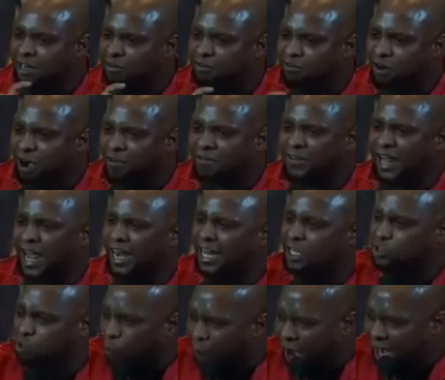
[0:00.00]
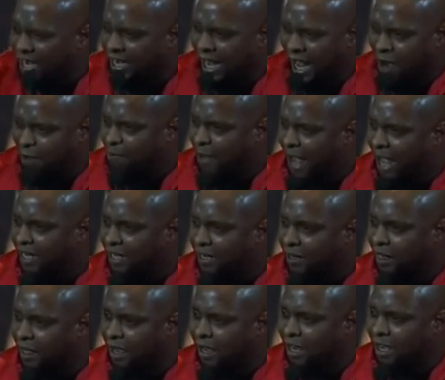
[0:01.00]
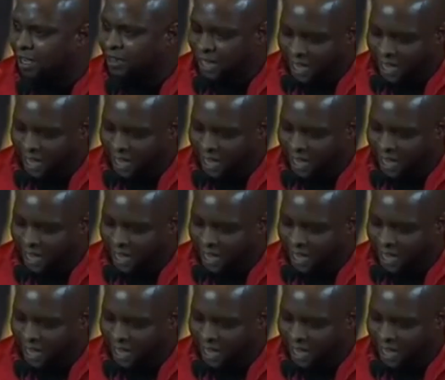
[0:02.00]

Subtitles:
is involved, and it's one company